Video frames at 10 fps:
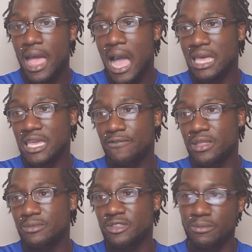I give
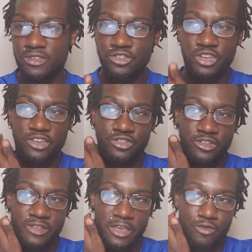them some
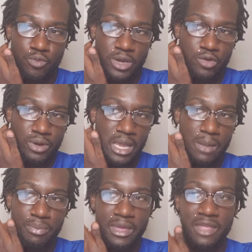suggestions if we create a
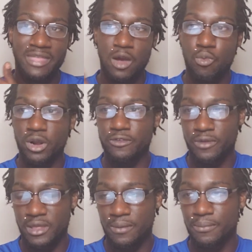plan that works for
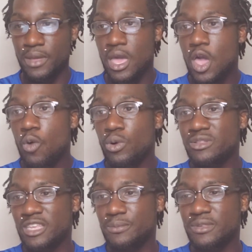them.
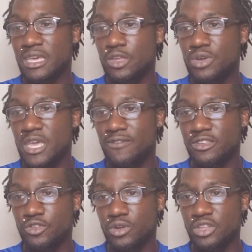What tips can you give a
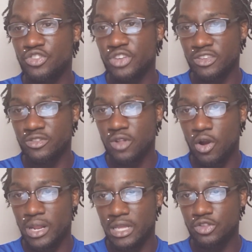student just
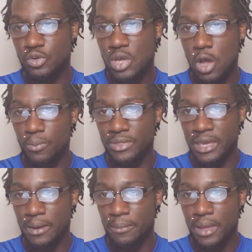starting to help
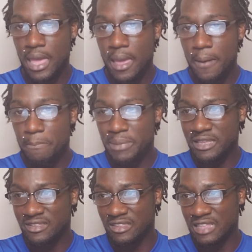them be
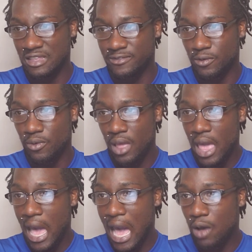successful.
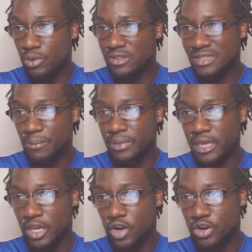I would simply
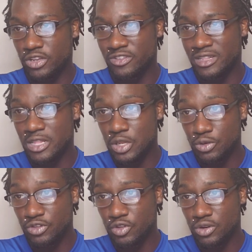encourage
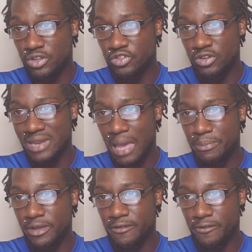new students to not
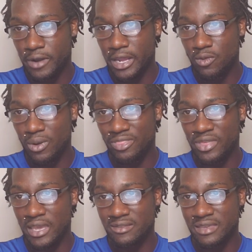be afraid when
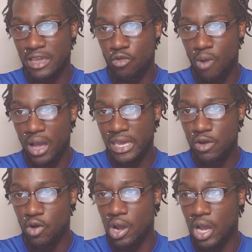things get rocky
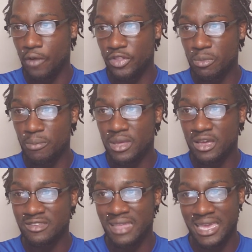or uncomfortable
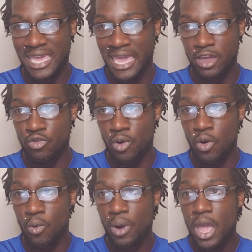because they can't
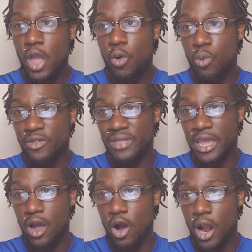grow where
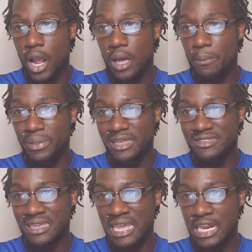they are
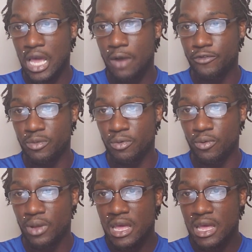complacent and comfortable.